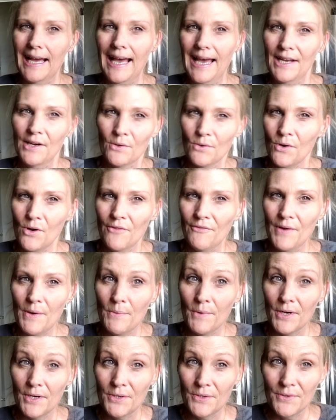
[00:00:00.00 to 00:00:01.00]
I don't know if I
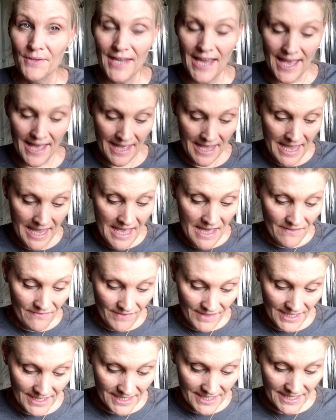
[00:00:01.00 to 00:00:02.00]
want to do that yet.
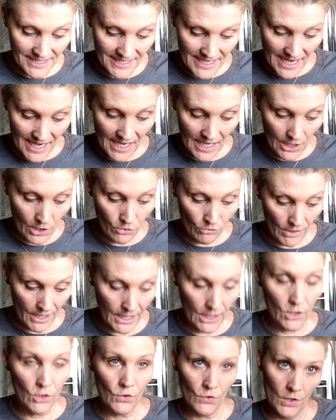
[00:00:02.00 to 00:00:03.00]
This has got a
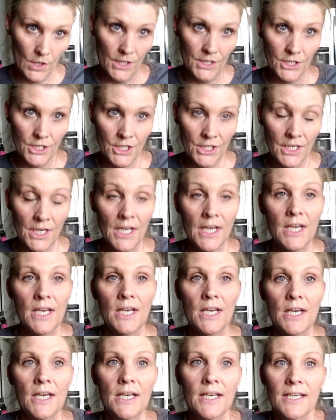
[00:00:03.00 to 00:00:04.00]
great crunch.
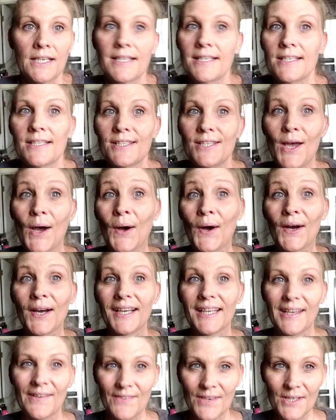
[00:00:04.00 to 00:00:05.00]
So
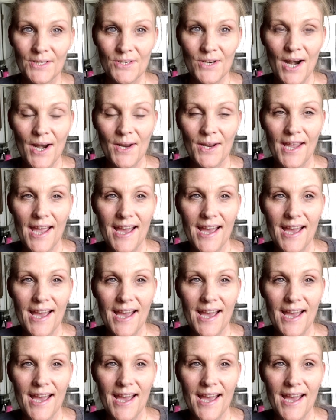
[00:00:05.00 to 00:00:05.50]
give it a try, you